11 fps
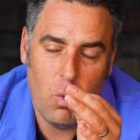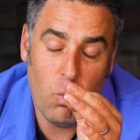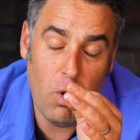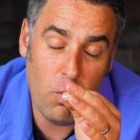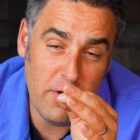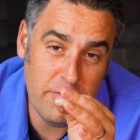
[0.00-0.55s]

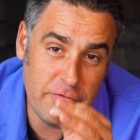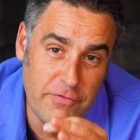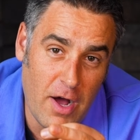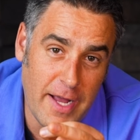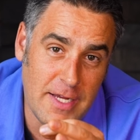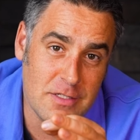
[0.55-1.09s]
what we
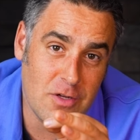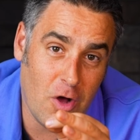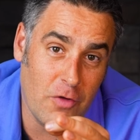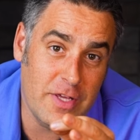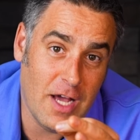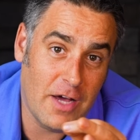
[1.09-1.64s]
find
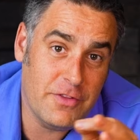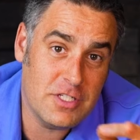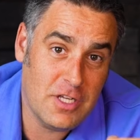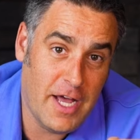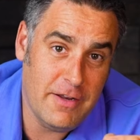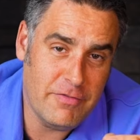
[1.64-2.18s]
on the other
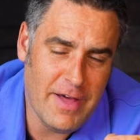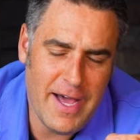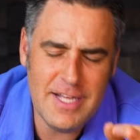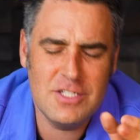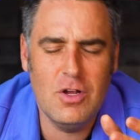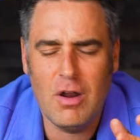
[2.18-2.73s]
side of that,
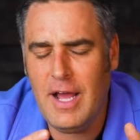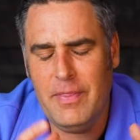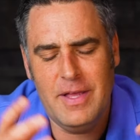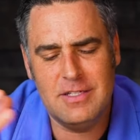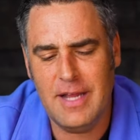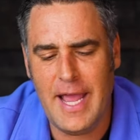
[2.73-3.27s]
it's not like
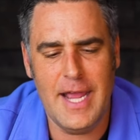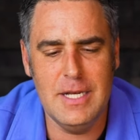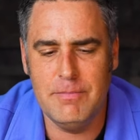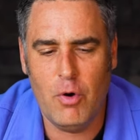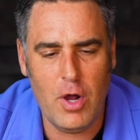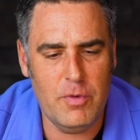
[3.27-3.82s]
there's an
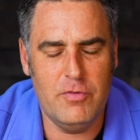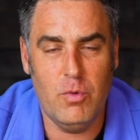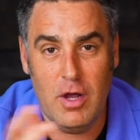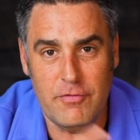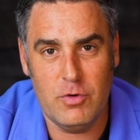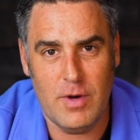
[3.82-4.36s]
end point we've
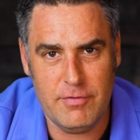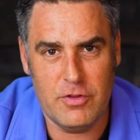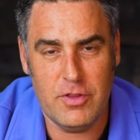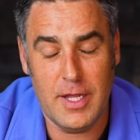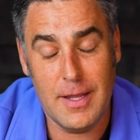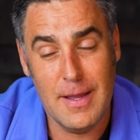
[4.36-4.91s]
worked through
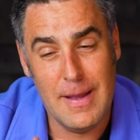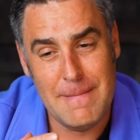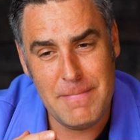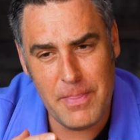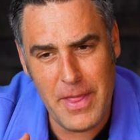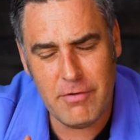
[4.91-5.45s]
everything,
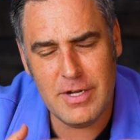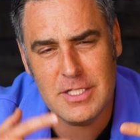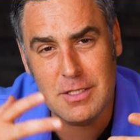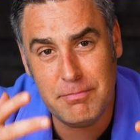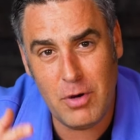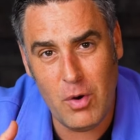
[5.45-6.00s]
but there is
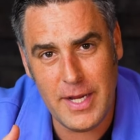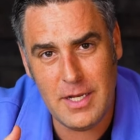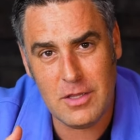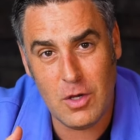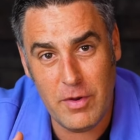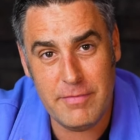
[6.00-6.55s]
a
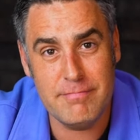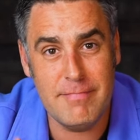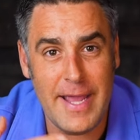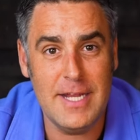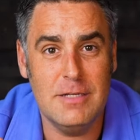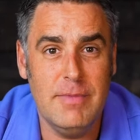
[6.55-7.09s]
point that we've
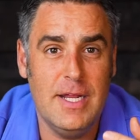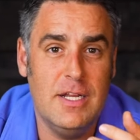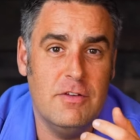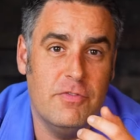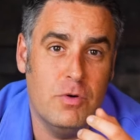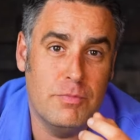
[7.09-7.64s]
made
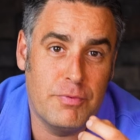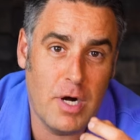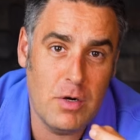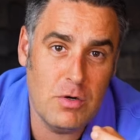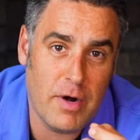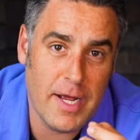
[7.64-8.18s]
meaningful
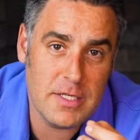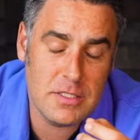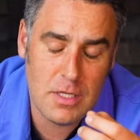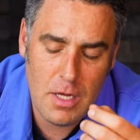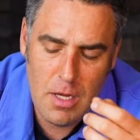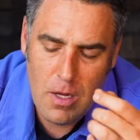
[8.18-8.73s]
progress.